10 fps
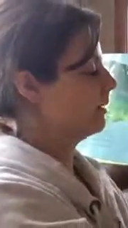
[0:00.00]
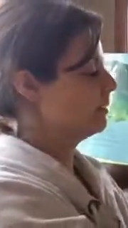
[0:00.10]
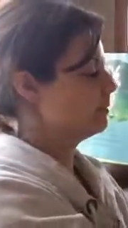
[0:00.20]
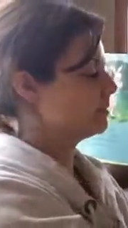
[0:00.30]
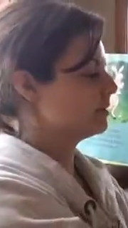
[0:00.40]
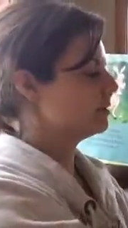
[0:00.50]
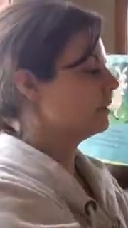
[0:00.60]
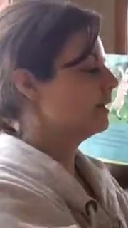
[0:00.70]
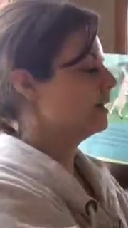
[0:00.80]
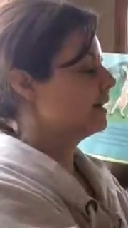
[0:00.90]
Oh, so
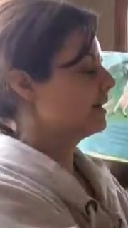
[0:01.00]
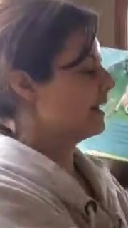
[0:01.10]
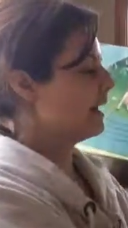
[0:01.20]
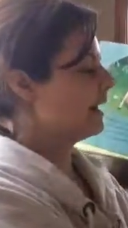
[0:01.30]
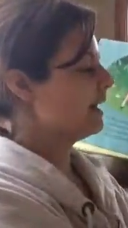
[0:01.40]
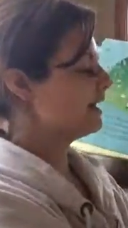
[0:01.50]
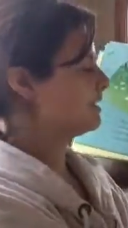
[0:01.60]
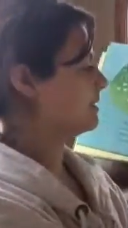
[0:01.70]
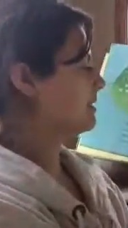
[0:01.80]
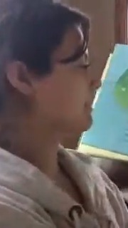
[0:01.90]
hare
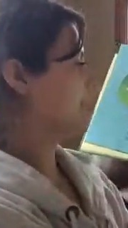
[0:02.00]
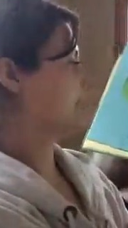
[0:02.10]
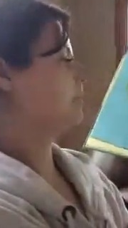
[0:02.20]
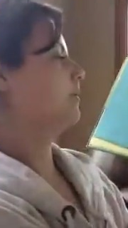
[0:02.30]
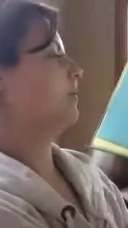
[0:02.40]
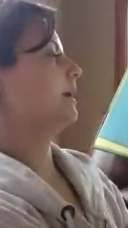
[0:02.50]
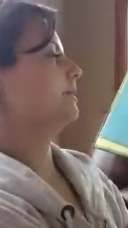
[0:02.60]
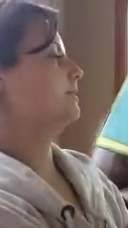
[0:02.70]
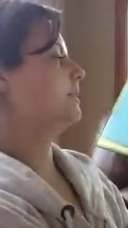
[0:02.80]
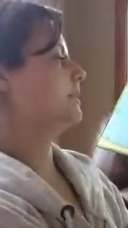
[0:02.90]
has a snack for bear to